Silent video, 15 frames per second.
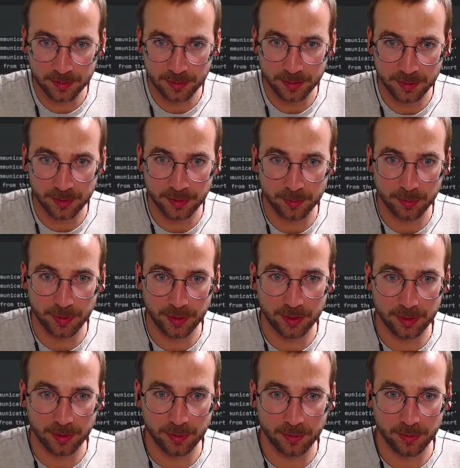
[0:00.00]
Here we
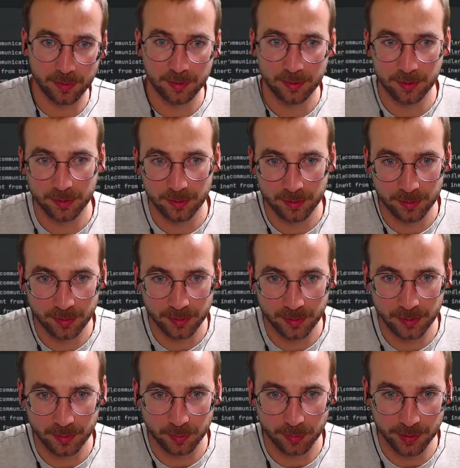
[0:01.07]
go.
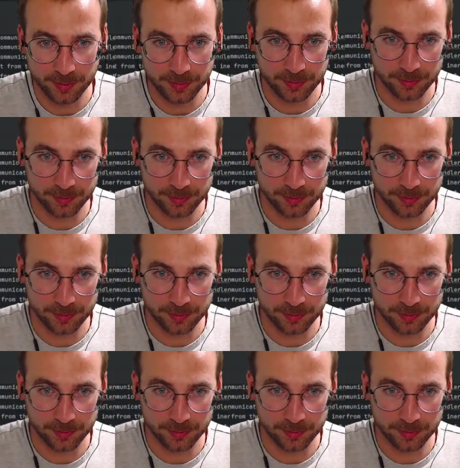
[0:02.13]
Great.